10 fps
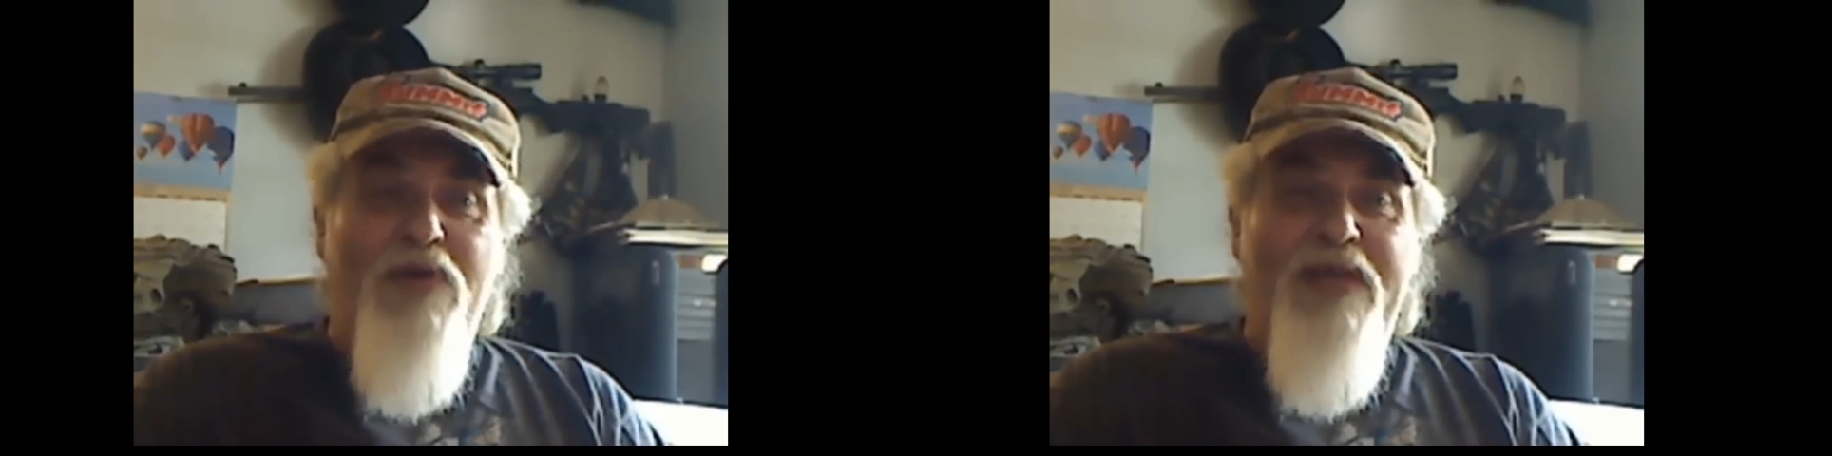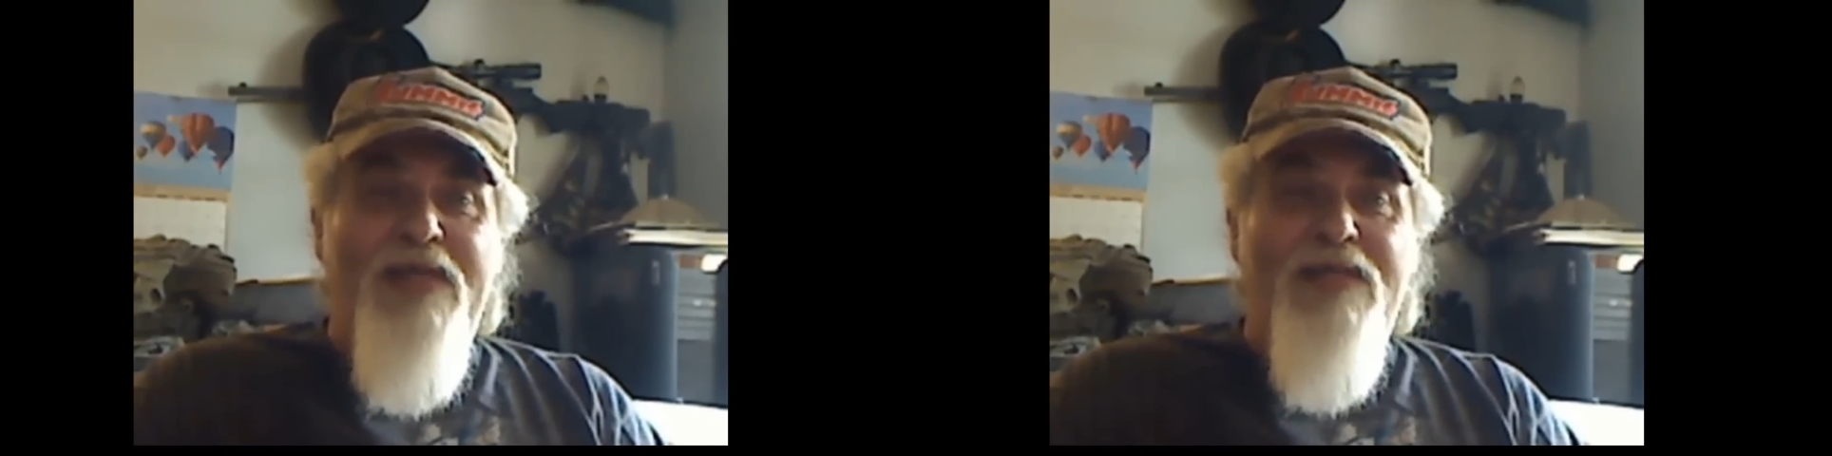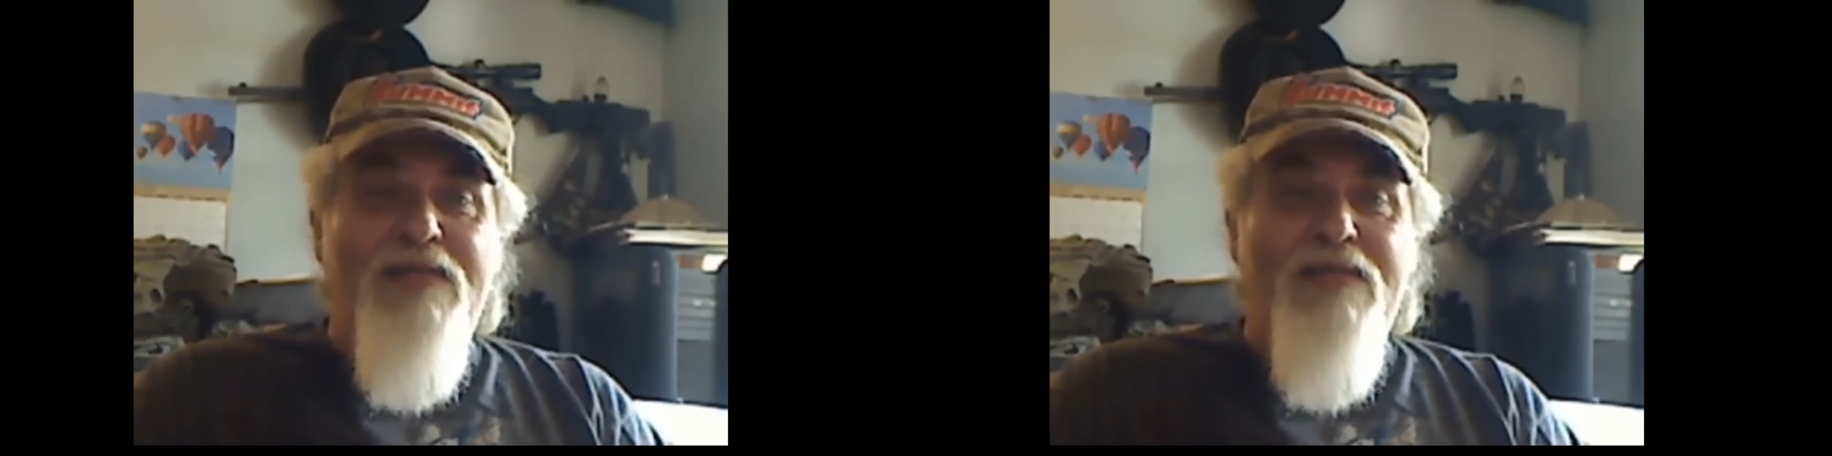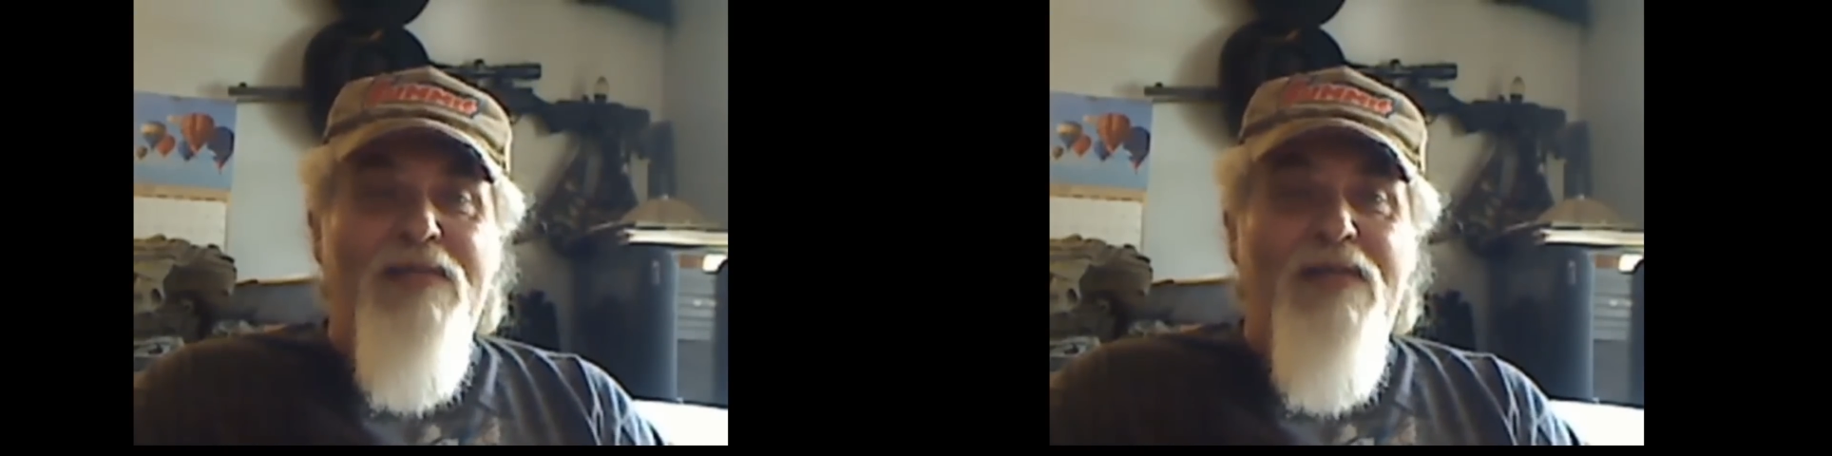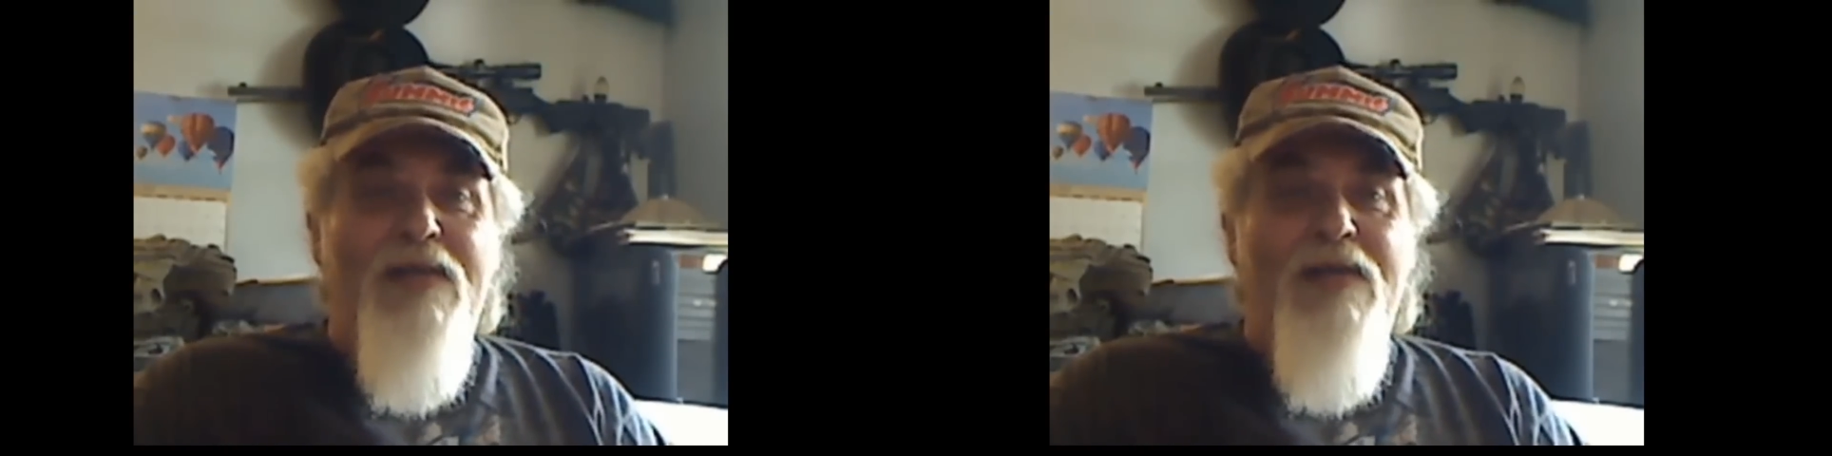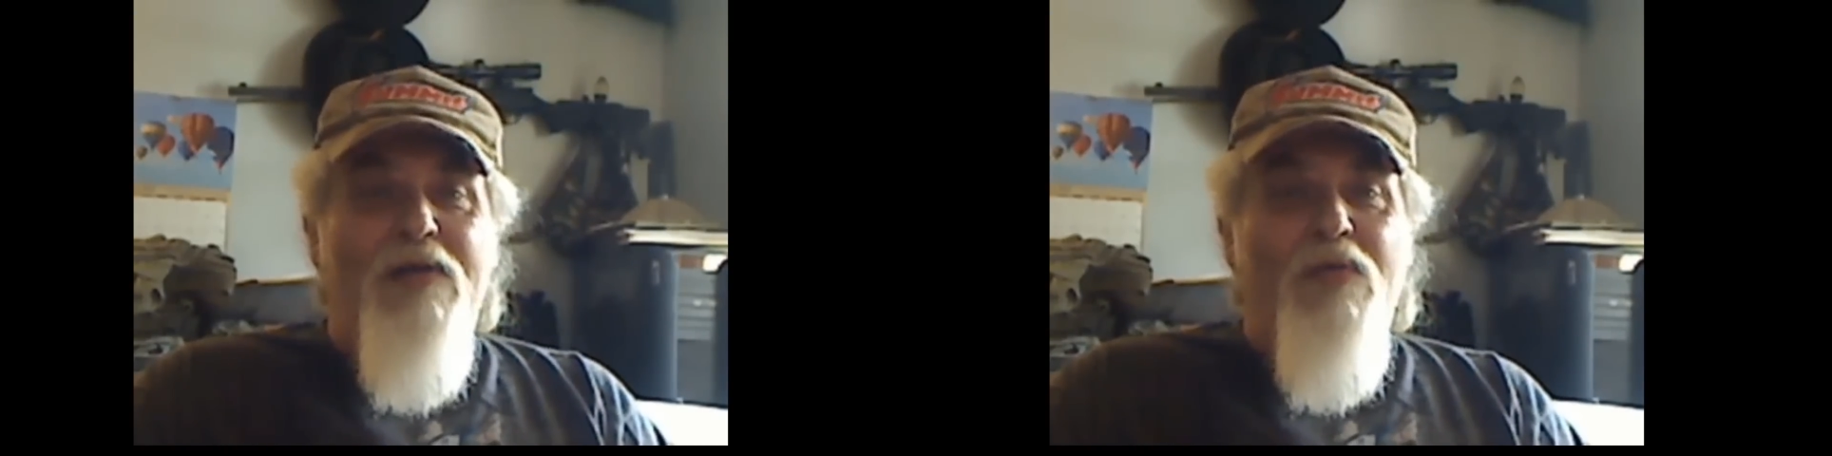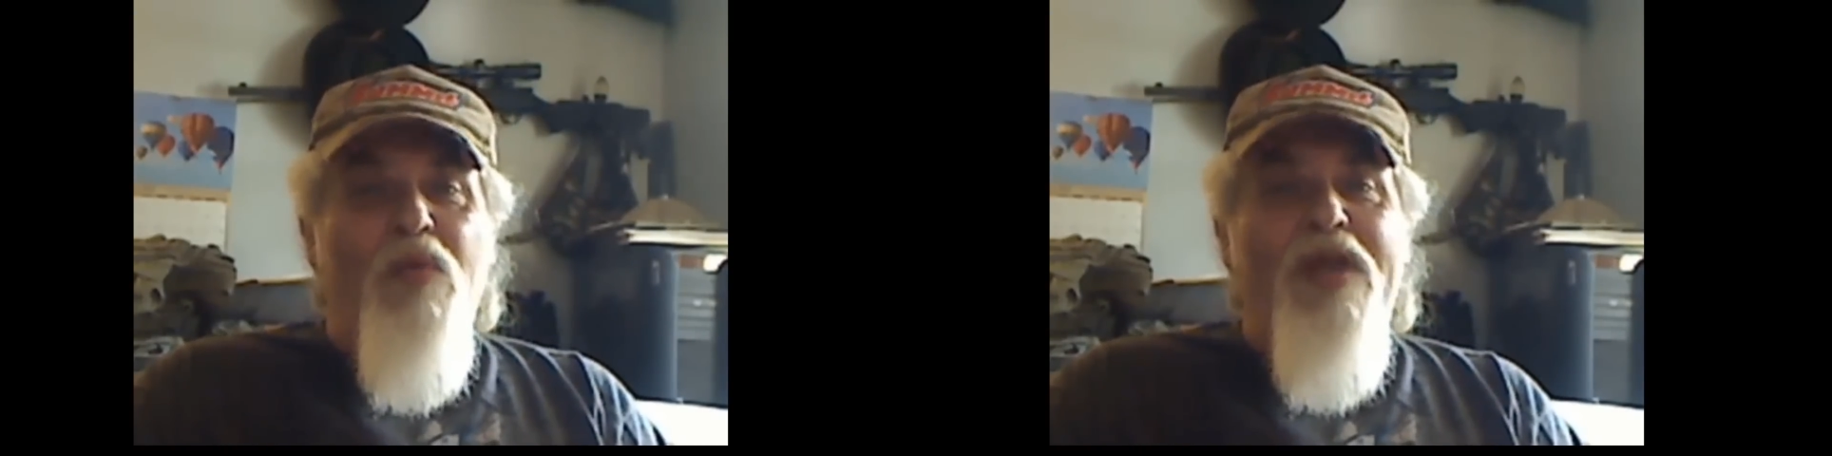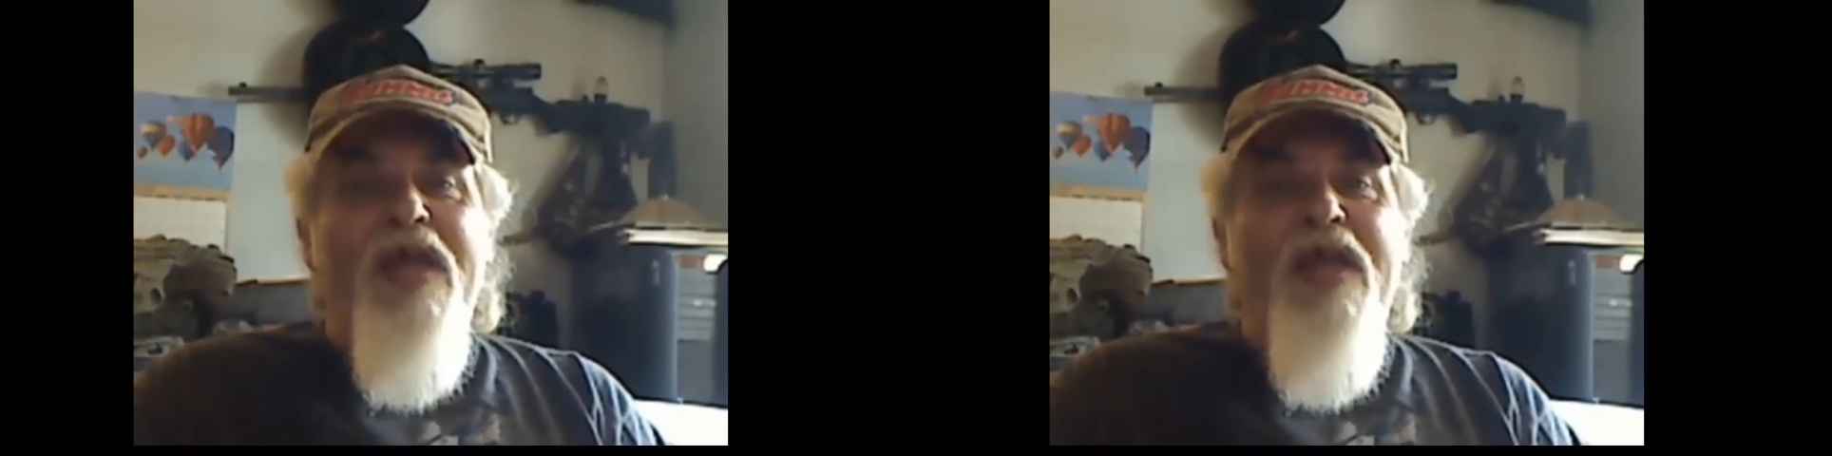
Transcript: part is we